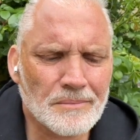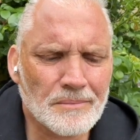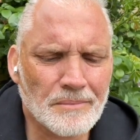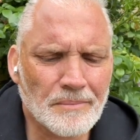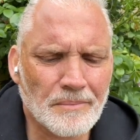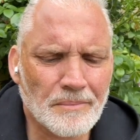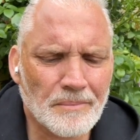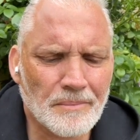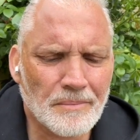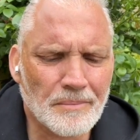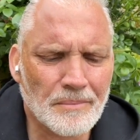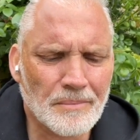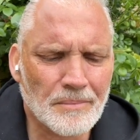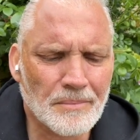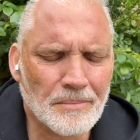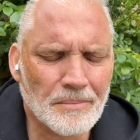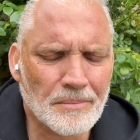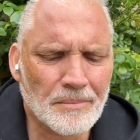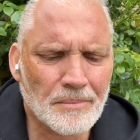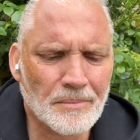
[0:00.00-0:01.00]

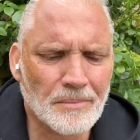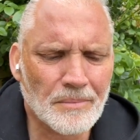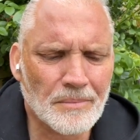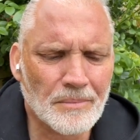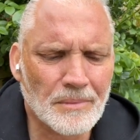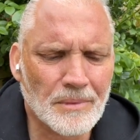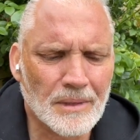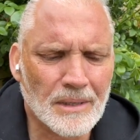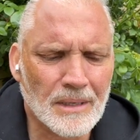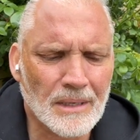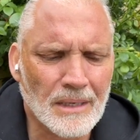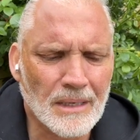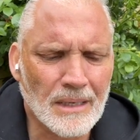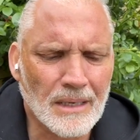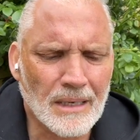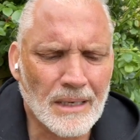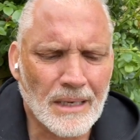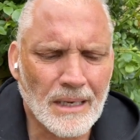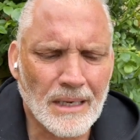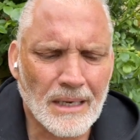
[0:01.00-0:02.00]

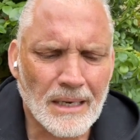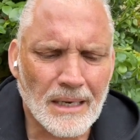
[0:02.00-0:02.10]
(silence)